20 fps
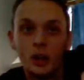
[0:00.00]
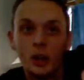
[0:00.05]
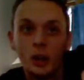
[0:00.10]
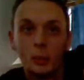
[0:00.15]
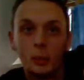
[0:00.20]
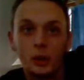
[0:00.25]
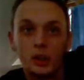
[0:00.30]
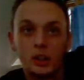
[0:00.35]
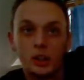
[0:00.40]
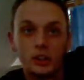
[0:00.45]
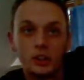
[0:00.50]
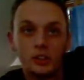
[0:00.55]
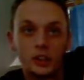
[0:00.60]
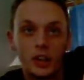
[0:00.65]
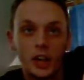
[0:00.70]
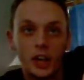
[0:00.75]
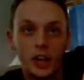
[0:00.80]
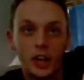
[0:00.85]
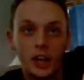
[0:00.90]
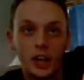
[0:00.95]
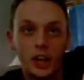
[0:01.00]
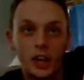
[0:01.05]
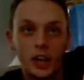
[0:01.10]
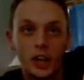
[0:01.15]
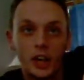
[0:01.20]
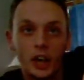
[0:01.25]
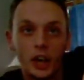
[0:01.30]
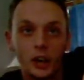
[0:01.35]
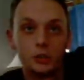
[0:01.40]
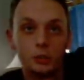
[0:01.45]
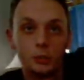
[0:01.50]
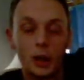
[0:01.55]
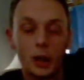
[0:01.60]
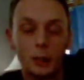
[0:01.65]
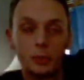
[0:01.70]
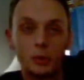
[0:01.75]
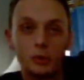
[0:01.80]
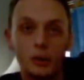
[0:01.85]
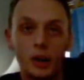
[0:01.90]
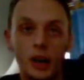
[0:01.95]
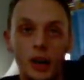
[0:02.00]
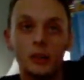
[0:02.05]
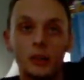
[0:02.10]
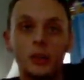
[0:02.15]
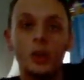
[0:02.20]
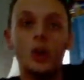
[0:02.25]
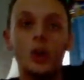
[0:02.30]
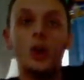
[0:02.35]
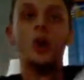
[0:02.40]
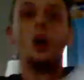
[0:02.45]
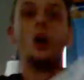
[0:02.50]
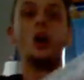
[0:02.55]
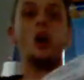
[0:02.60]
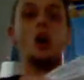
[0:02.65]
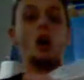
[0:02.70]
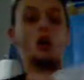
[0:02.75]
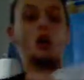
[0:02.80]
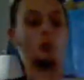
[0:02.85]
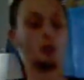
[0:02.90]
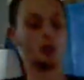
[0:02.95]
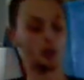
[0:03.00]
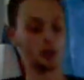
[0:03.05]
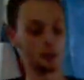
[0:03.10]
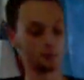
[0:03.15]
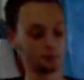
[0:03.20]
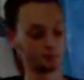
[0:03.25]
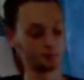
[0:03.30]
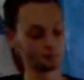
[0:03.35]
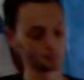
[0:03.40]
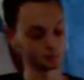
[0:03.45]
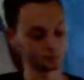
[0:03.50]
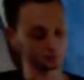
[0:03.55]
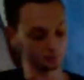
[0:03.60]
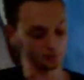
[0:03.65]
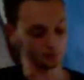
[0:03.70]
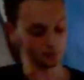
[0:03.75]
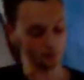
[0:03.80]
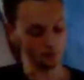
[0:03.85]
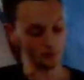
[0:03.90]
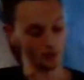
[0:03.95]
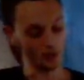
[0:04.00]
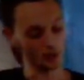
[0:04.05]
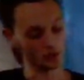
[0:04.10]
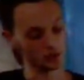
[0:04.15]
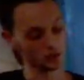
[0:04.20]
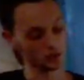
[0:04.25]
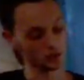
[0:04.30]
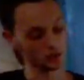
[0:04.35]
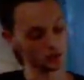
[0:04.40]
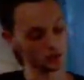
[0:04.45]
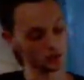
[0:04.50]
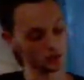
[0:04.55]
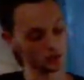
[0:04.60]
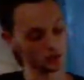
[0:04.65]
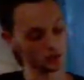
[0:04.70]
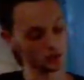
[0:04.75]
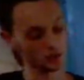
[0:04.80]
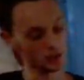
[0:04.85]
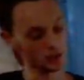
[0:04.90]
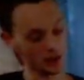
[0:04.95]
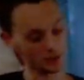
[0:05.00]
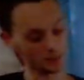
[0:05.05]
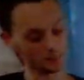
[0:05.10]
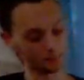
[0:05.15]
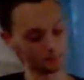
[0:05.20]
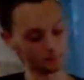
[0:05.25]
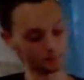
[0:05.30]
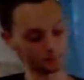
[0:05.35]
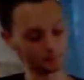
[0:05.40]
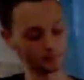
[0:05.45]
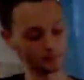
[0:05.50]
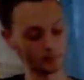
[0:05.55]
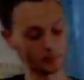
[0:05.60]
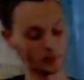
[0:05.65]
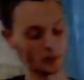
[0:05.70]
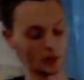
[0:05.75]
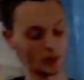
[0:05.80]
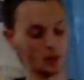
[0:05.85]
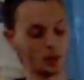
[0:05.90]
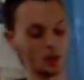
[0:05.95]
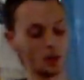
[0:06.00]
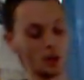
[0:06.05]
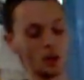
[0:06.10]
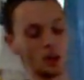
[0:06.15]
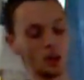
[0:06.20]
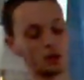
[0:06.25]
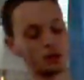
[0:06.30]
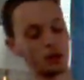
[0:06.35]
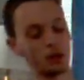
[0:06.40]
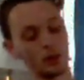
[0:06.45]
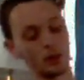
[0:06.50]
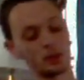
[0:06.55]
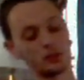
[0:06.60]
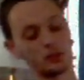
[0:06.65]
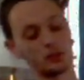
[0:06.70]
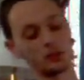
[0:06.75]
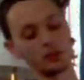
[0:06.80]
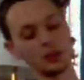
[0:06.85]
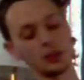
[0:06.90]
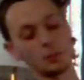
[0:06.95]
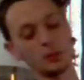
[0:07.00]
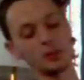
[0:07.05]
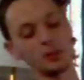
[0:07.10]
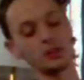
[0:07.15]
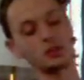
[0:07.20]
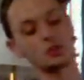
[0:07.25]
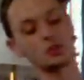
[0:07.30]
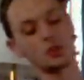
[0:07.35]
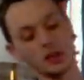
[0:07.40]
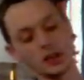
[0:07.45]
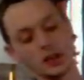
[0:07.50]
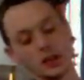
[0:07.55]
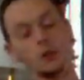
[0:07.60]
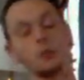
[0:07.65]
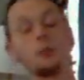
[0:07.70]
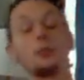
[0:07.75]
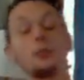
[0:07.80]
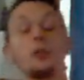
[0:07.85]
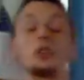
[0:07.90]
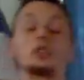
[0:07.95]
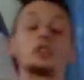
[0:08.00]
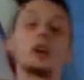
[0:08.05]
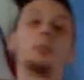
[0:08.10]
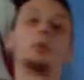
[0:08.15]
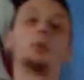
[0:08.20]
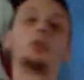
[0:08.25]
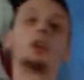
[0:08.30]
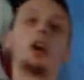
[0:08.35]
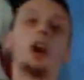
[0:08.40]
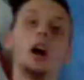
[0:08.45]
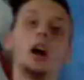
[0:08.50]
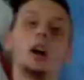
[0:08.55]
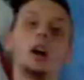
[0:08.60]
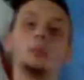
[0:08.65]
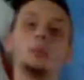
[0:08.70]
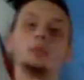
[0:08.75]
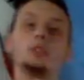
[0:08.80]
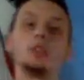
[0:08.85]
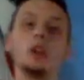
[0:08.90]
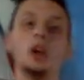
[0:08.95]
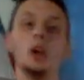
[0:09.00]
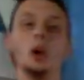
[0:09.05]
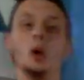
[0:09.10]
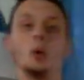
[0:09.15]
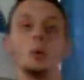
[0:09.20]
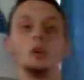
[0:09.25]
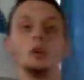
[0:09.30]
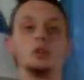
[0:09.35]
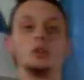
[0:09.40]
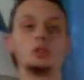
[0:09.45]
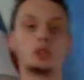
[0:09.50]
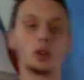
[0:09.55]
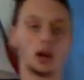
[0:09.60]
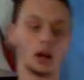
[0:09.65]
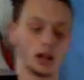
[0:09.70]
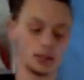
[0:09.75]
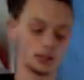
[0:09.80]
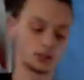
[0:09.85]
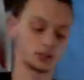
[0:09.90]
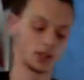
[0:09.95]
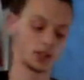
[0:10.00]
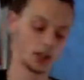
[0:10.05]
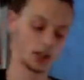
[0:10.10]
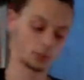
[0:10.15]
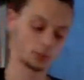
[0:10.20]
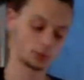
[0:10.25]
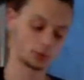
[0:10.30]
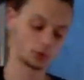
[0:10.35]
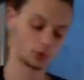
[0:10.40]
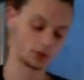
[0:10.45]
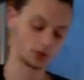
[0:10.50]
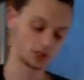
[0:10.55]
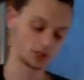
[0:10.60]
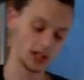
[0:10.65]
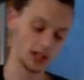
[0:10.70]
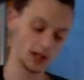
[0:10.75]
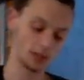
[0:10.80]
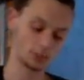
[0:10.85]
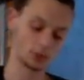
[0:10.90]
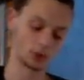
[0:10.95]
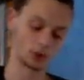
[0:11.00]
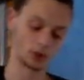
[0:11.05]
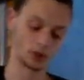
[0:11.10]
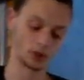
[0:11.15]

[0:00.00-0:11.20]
but you can see how the cord is wrapped around all the way to the other side. So it's a little bit tricky the first couple times when you try to set up for the Zapper.